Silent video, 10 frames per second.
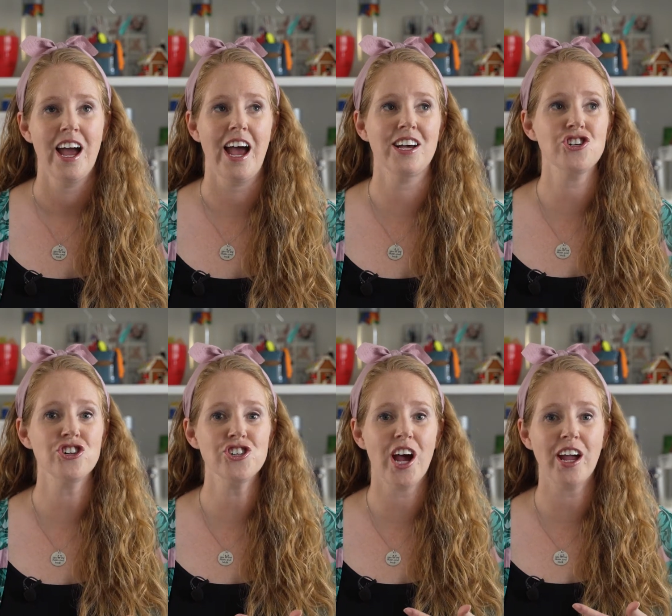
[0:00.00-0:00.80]
As
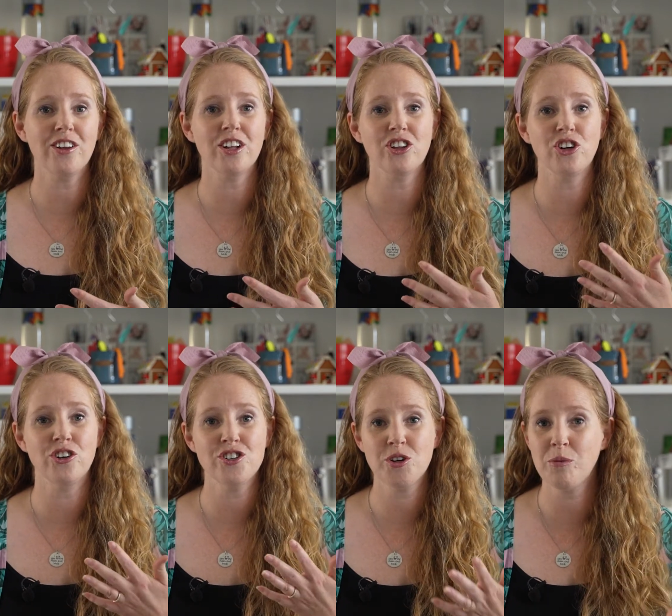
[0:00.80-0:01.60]
your child
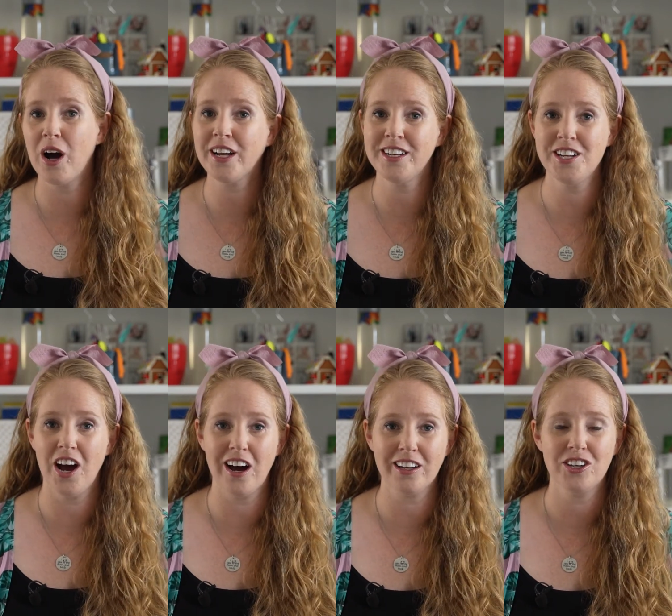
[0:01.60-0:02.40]
learn to walk and
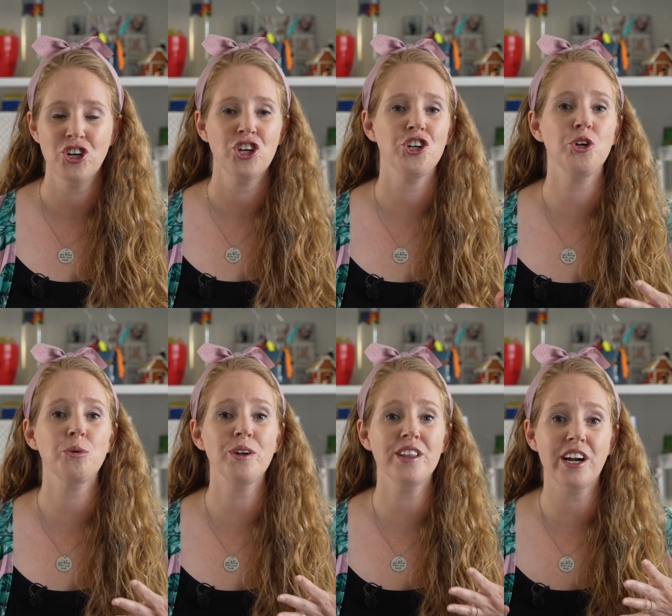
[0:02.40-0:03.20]
talk, you
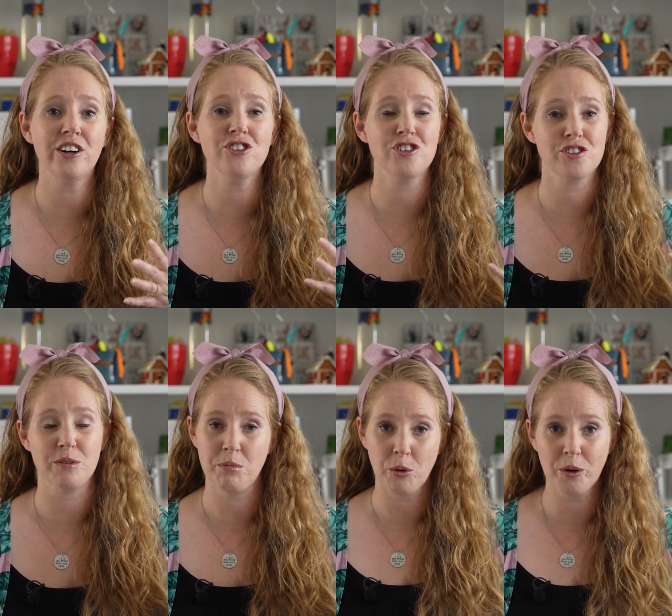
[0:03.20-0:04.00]
are there to
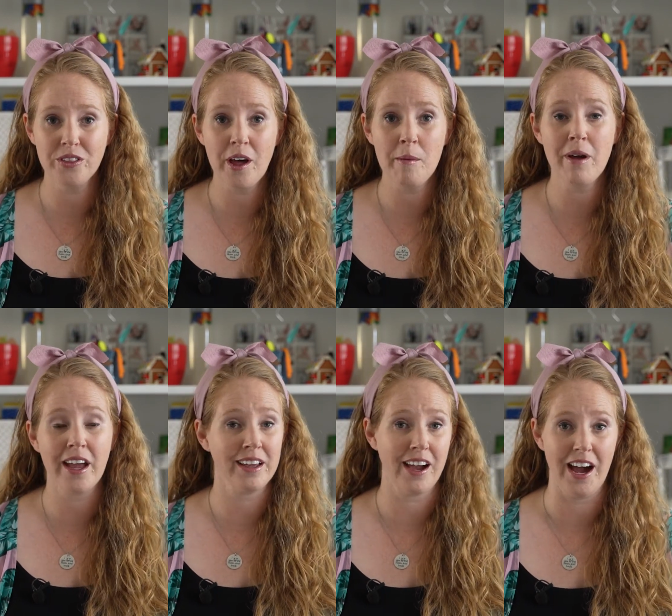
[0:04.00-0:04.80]
support them
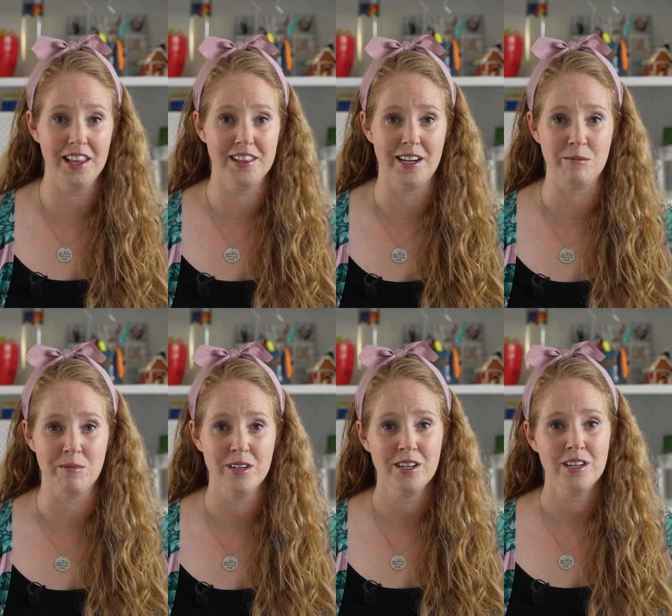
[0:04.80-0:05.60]
and guide them.